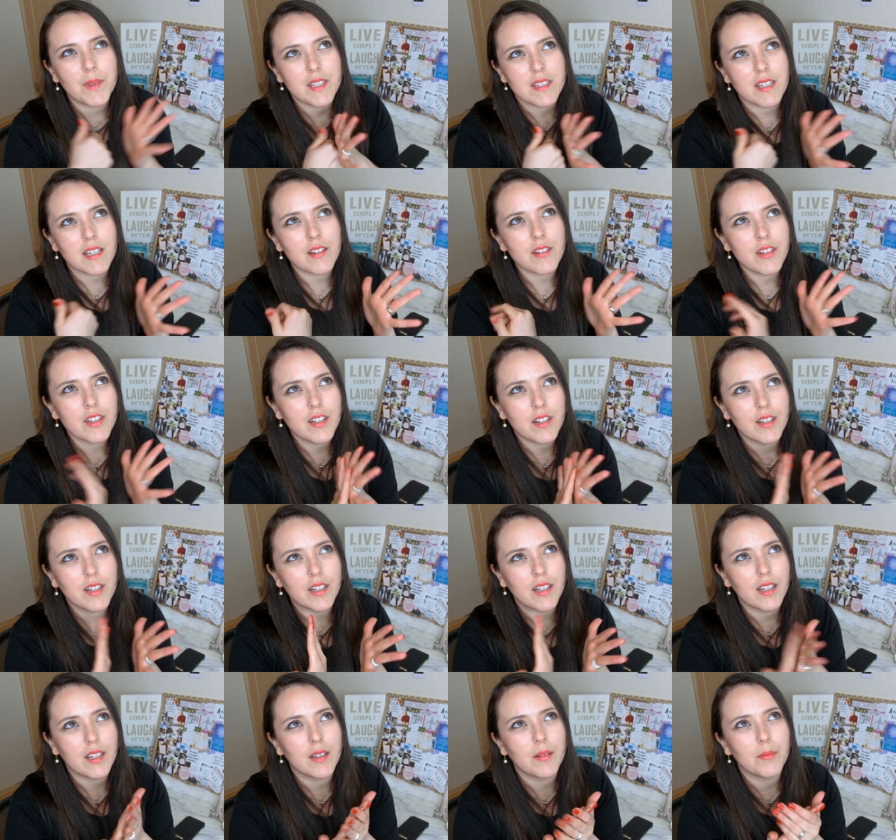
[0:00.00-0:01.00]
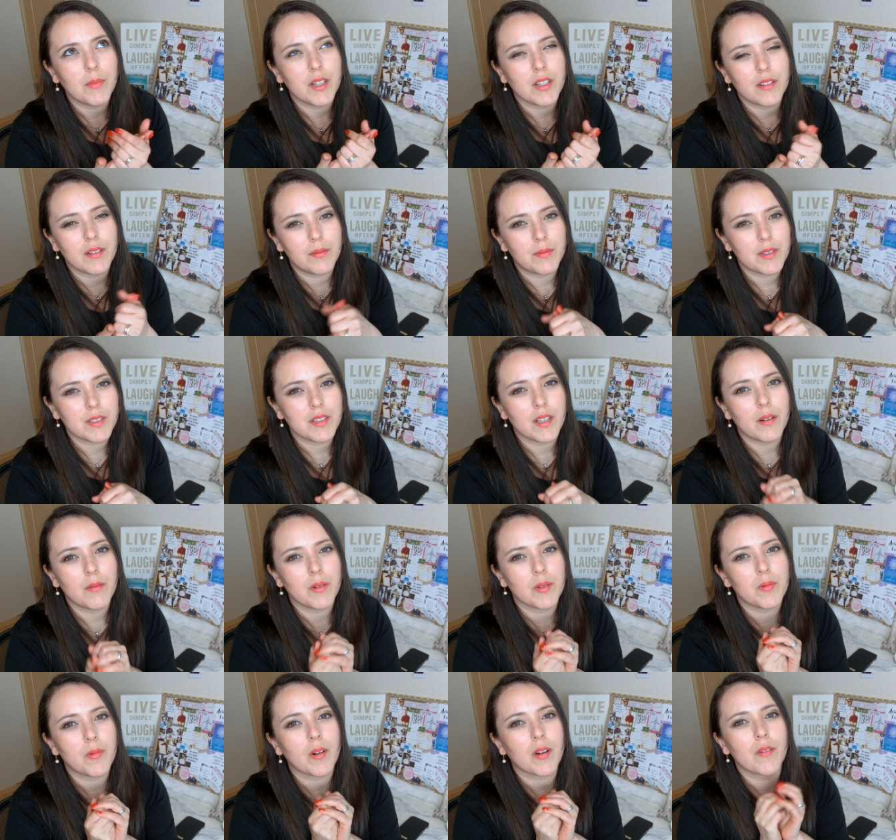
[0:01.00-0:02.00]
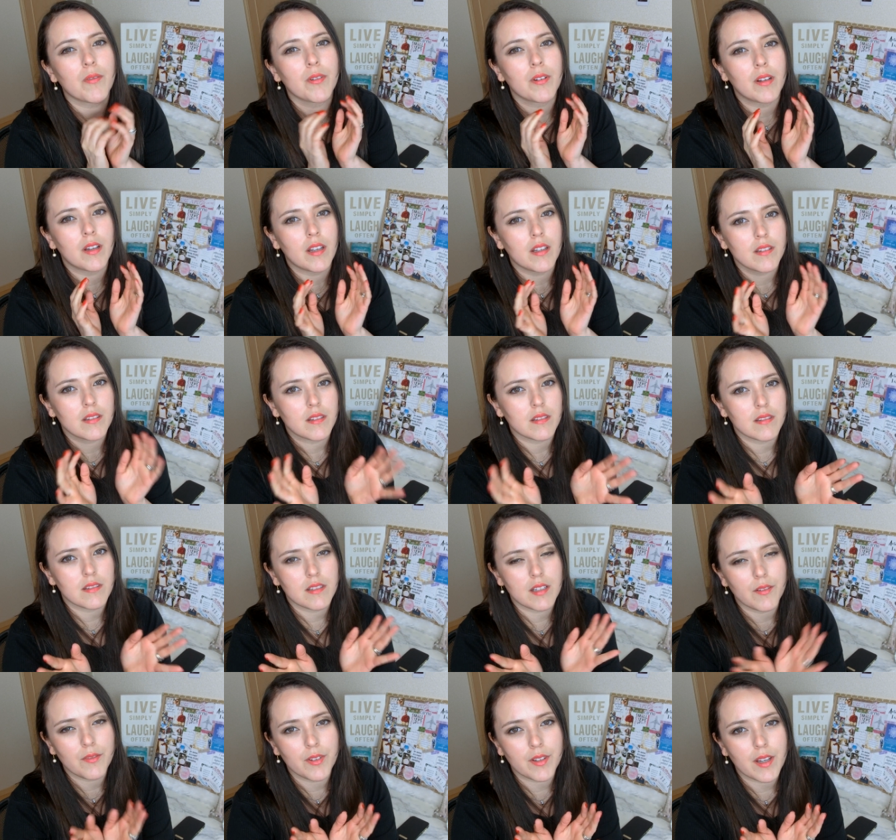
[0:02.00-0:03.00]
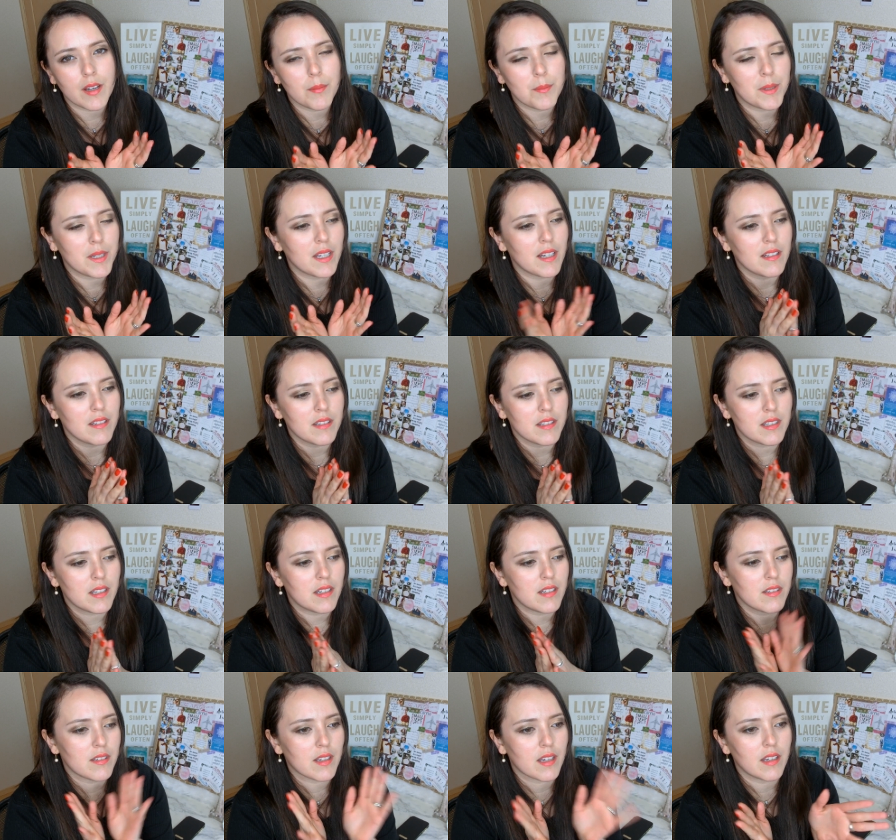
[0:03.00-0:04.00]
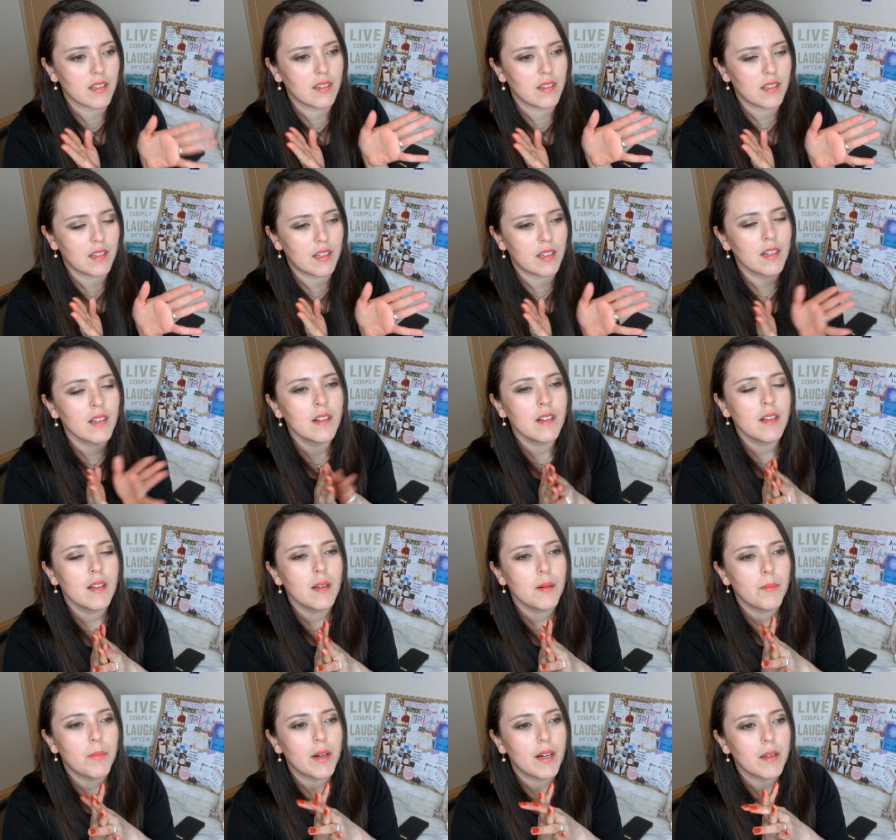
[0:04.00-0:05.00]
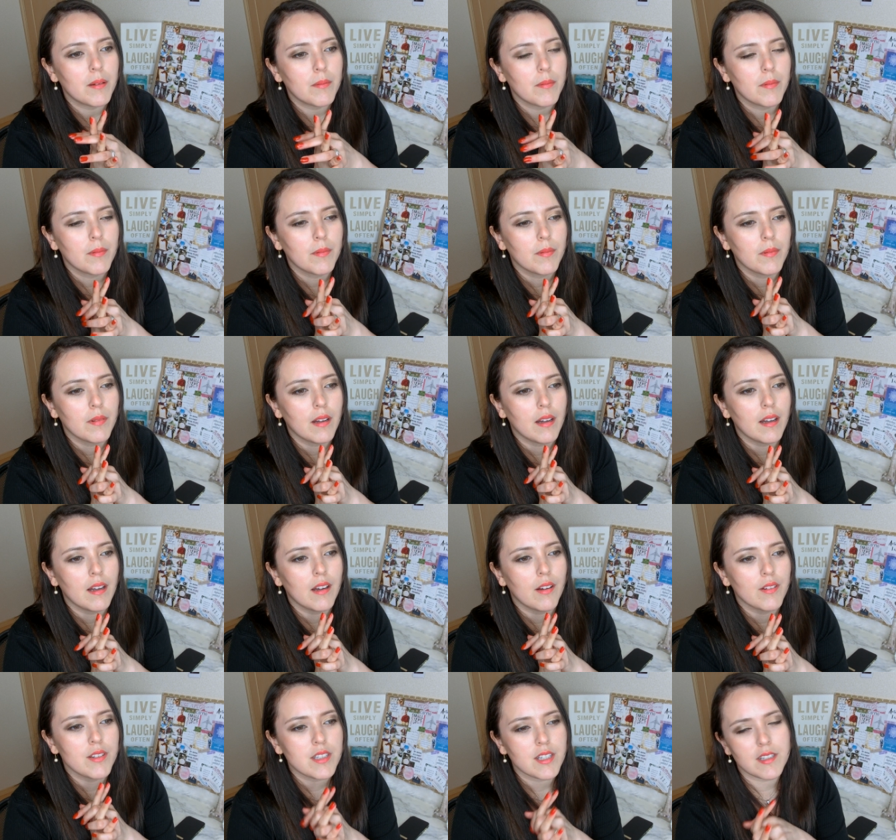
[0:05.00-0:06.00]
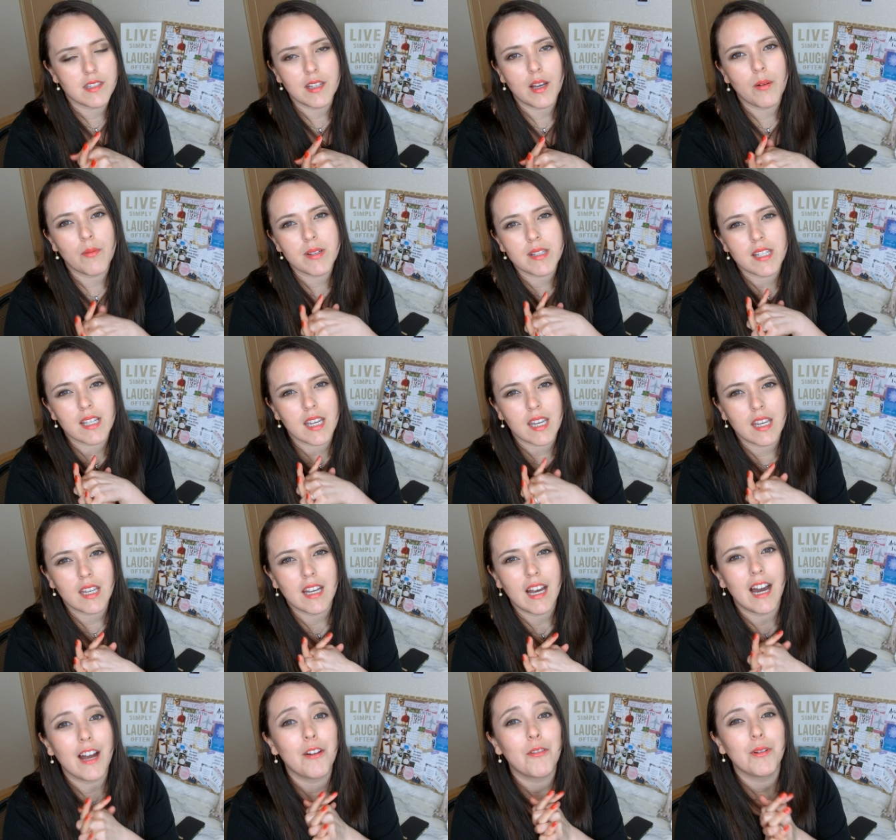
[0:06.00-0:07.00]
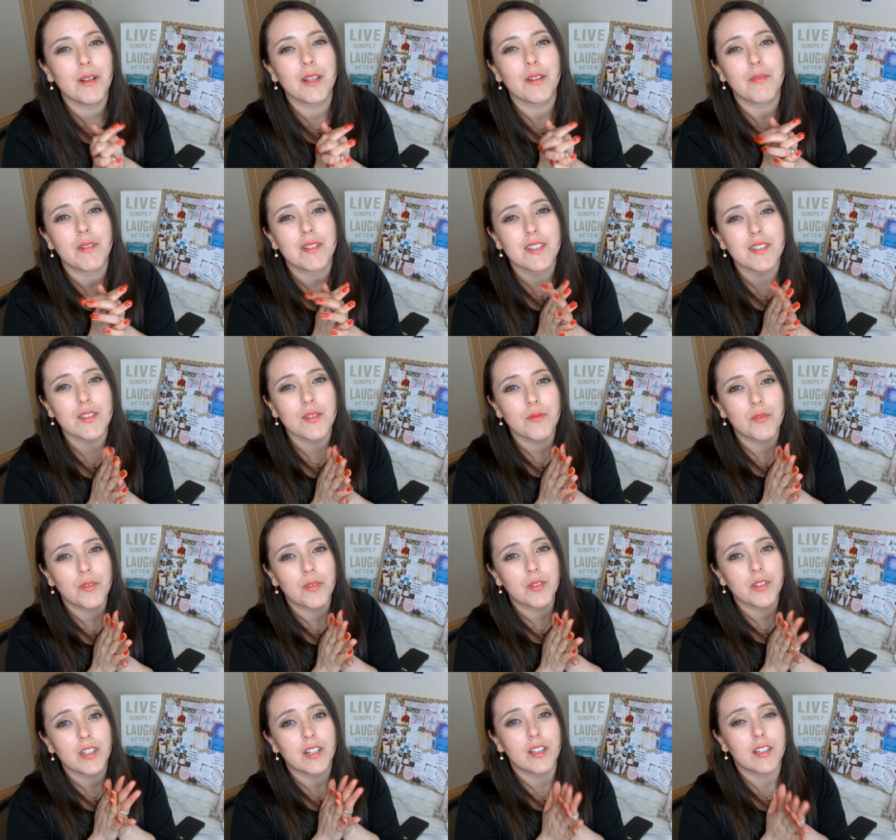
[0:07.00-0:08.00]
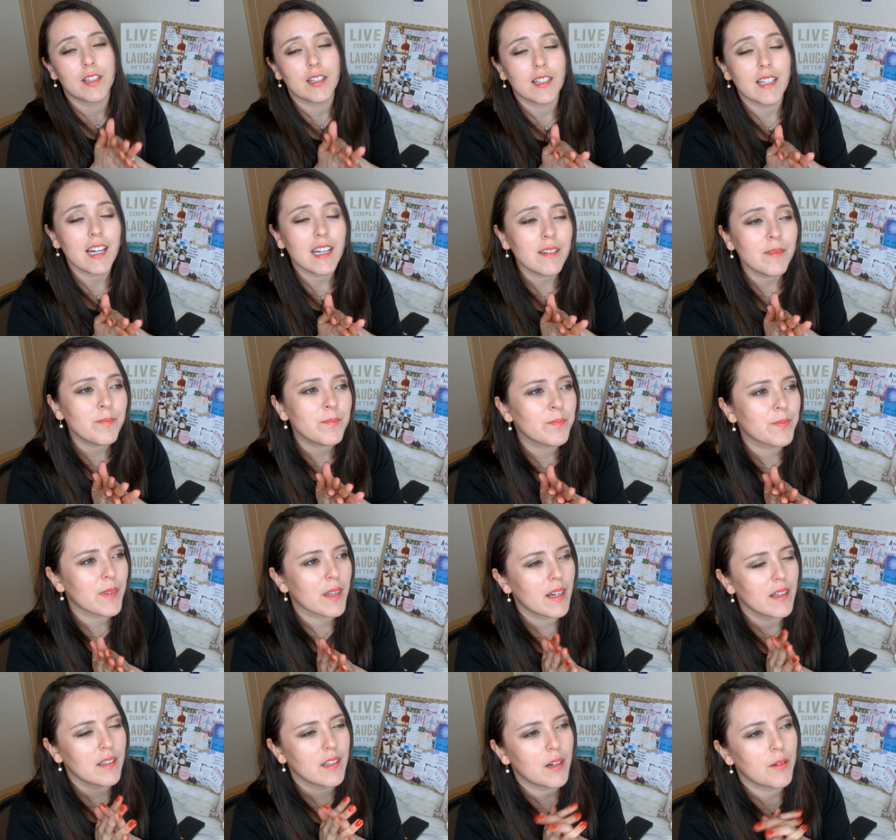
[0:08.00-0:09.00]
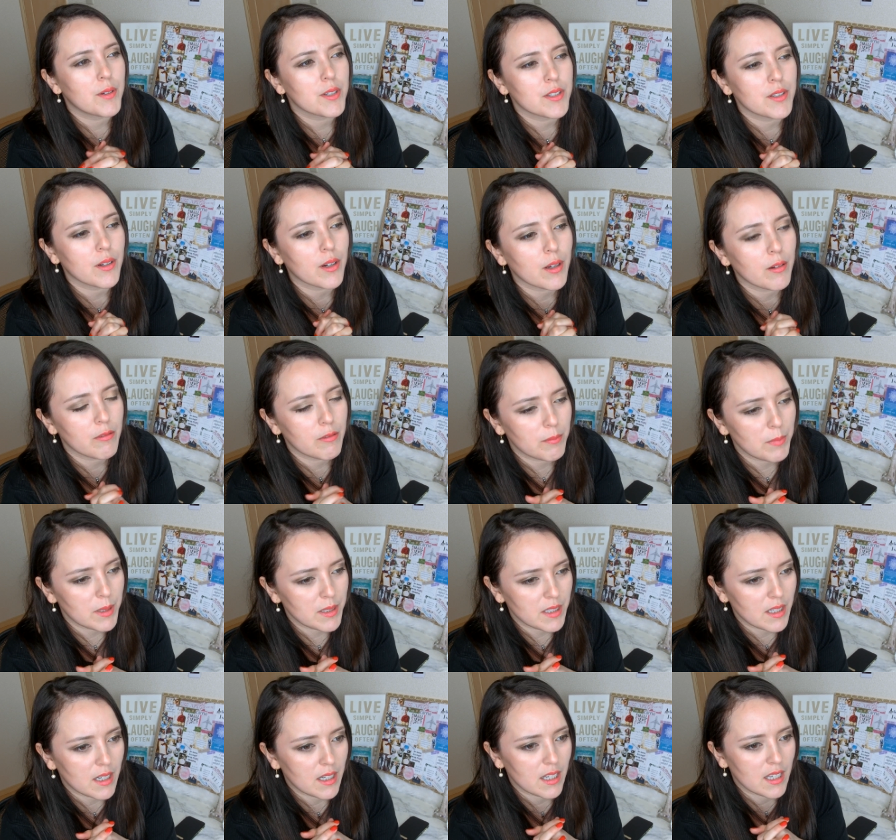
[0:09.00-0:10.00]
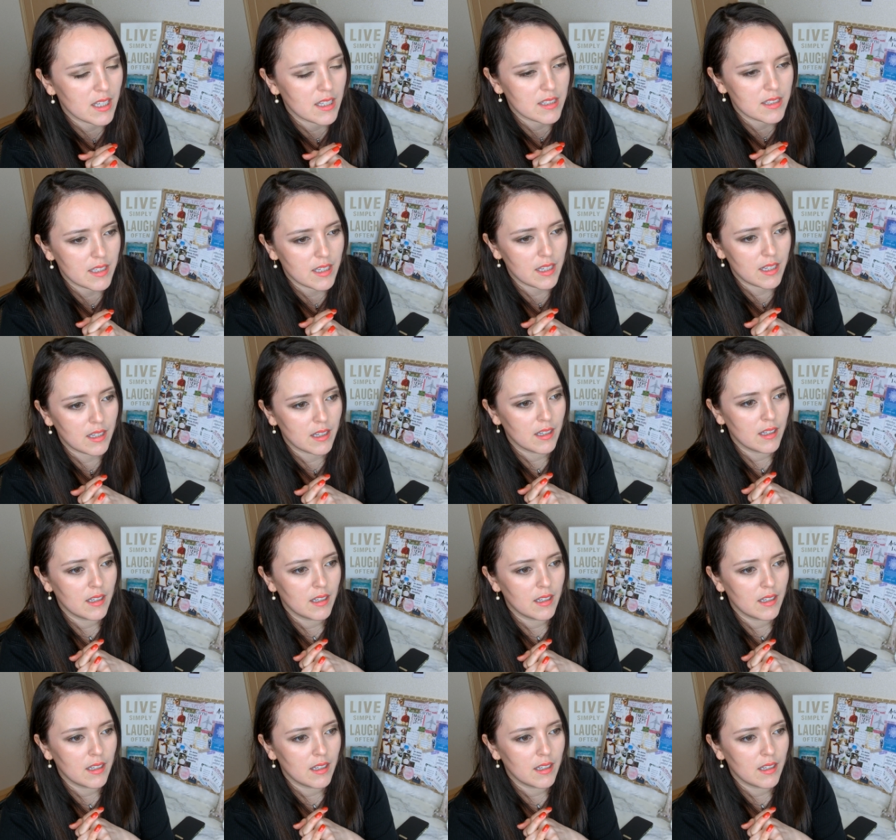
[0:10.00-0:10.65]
the second year in my university I was working for that cell phone company I decided to get there but since I was a kid I really wanted to work for the airline and I was talking with my dad he said